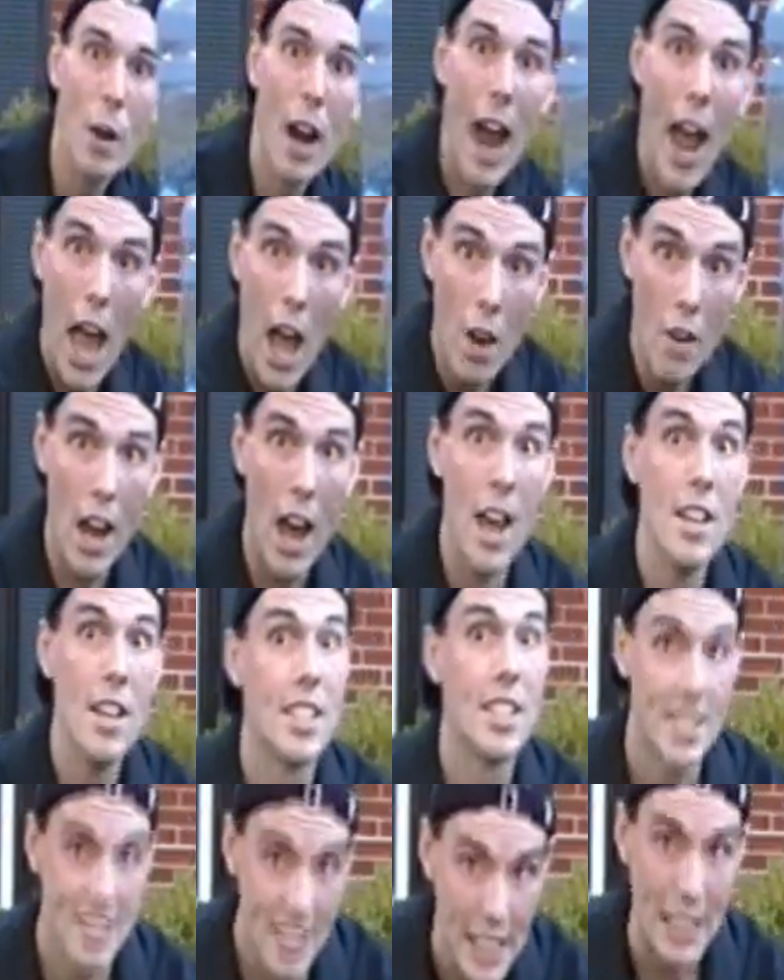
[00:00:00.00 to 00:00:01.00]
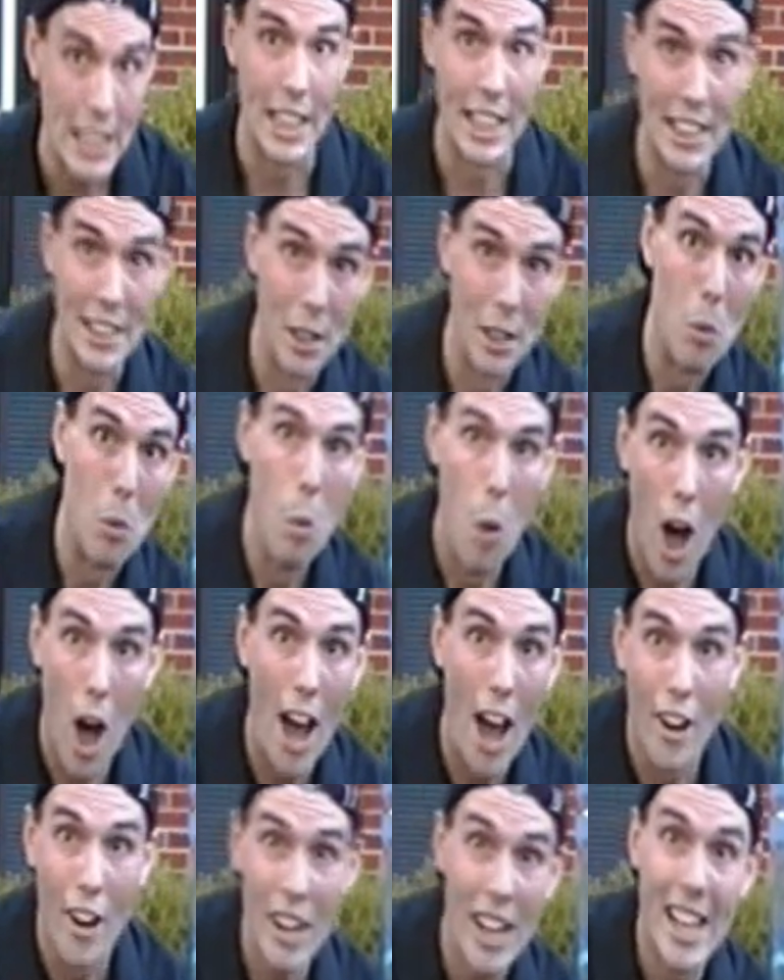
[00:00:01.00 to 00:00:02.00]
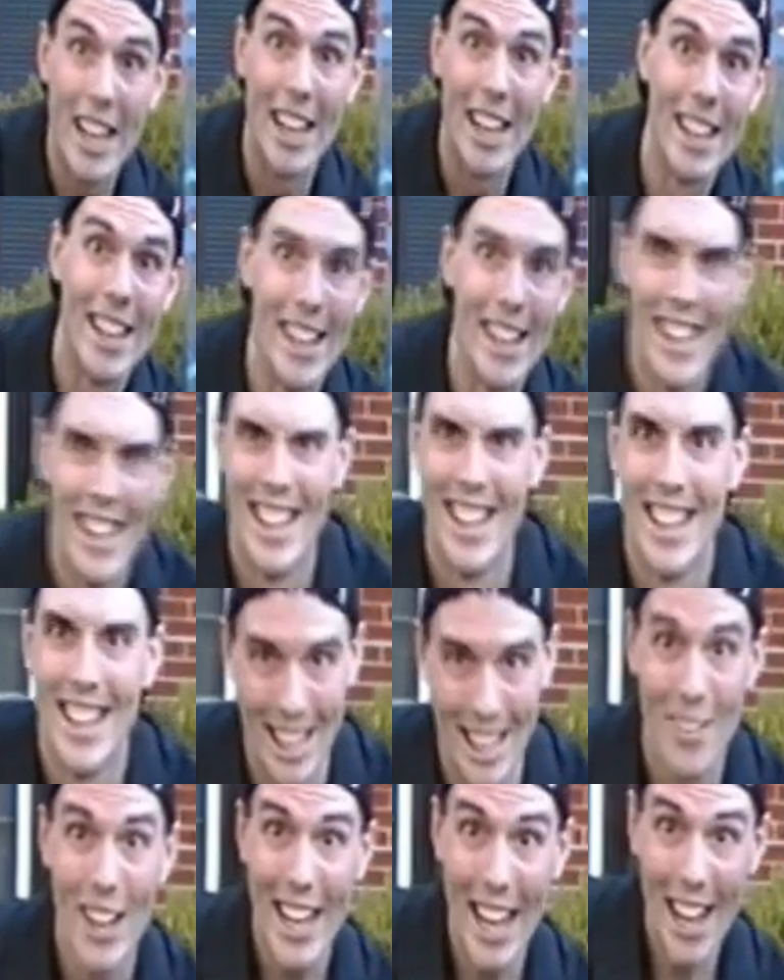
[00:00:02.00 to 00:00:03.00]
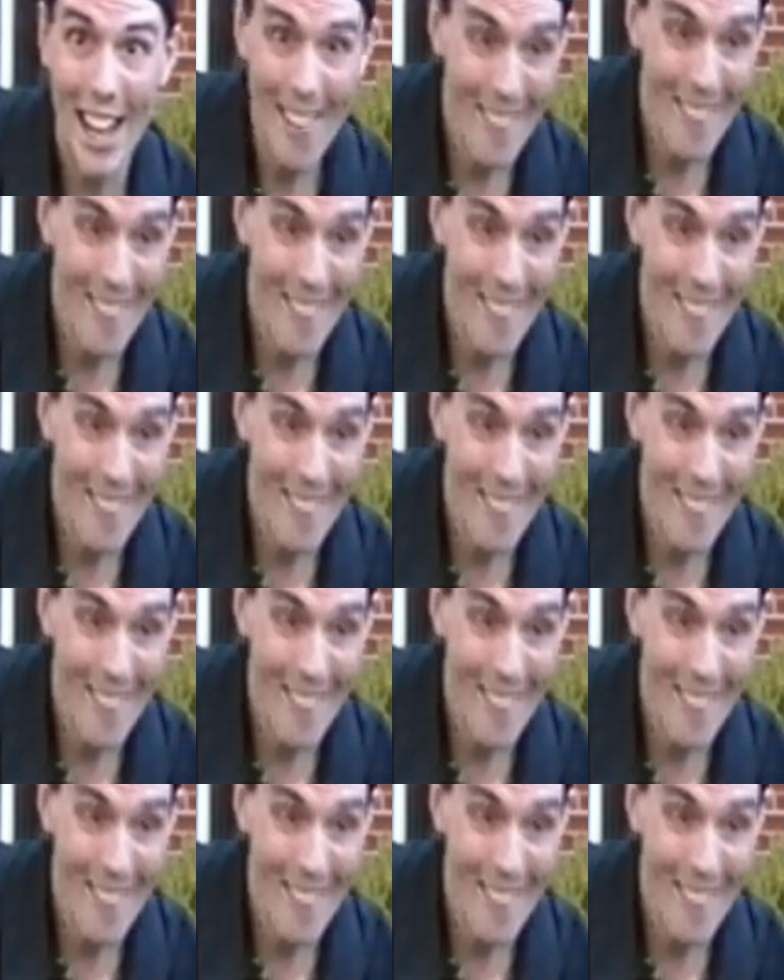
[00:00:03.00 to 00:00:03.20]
it around, sealing the water in. Here we